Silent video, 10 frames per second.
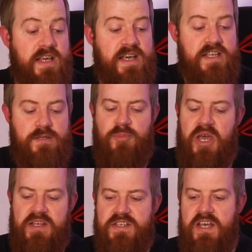it's
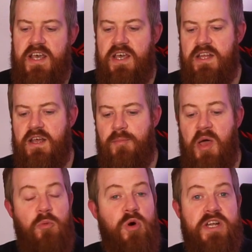packed in
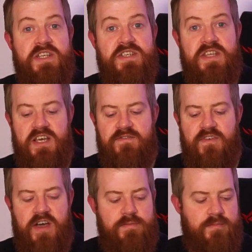about 1 inch thick
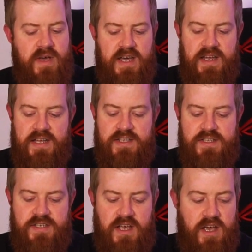foam and
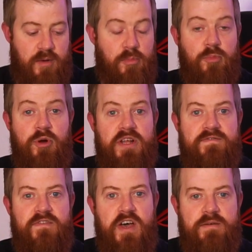it's pretty
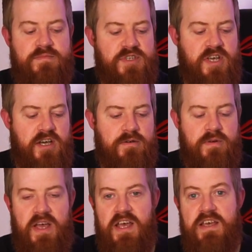firm, so
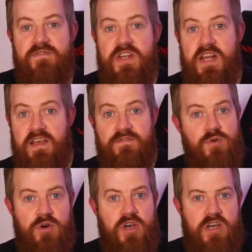even if
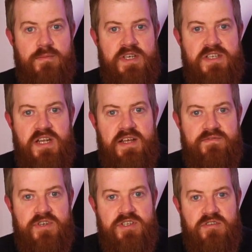your Hermes
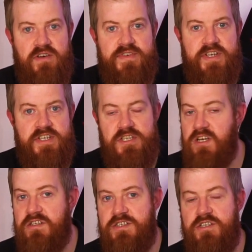delivery driver
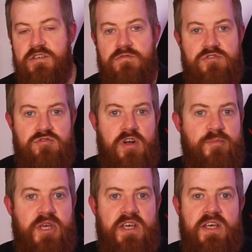decides to
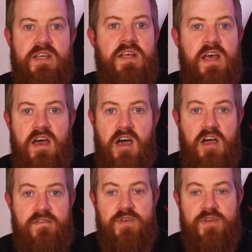drop kick it over